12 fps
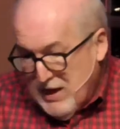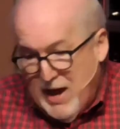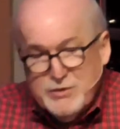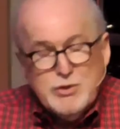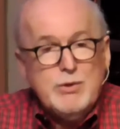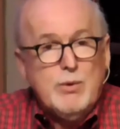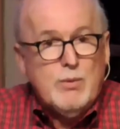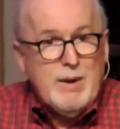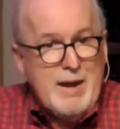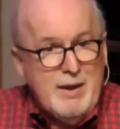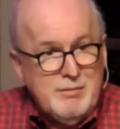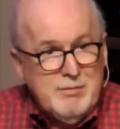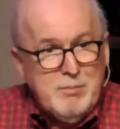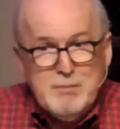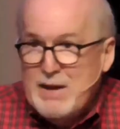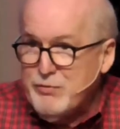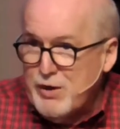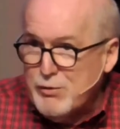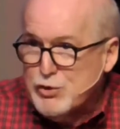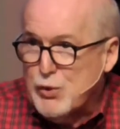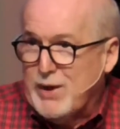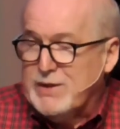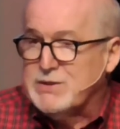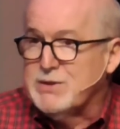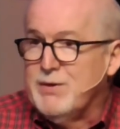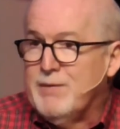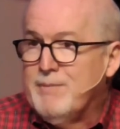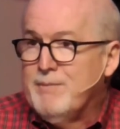not to and made their choice.